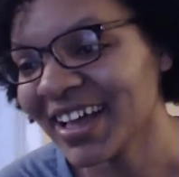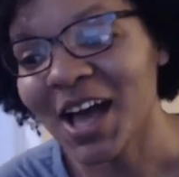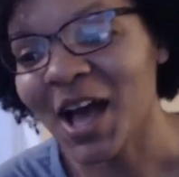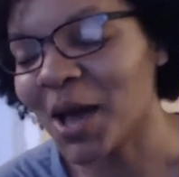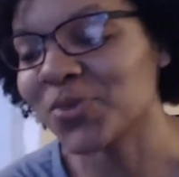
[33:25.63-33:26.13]

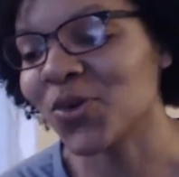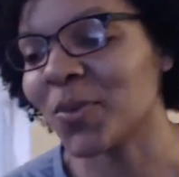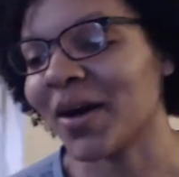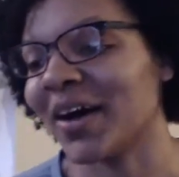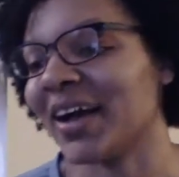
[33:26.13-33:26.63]
I'm so
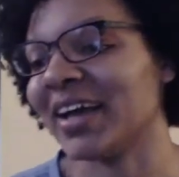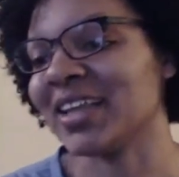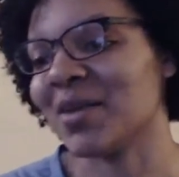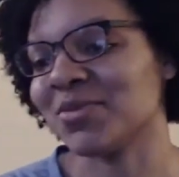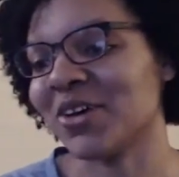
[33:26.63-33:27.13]
behind.
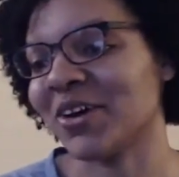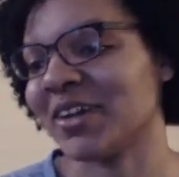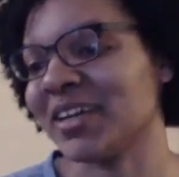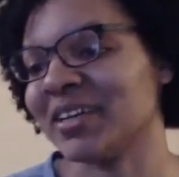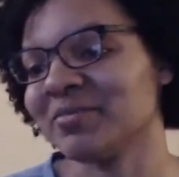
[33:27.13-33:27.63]
I'm
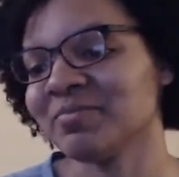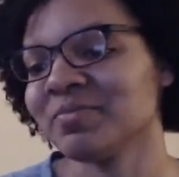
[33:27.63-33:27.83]
sorry.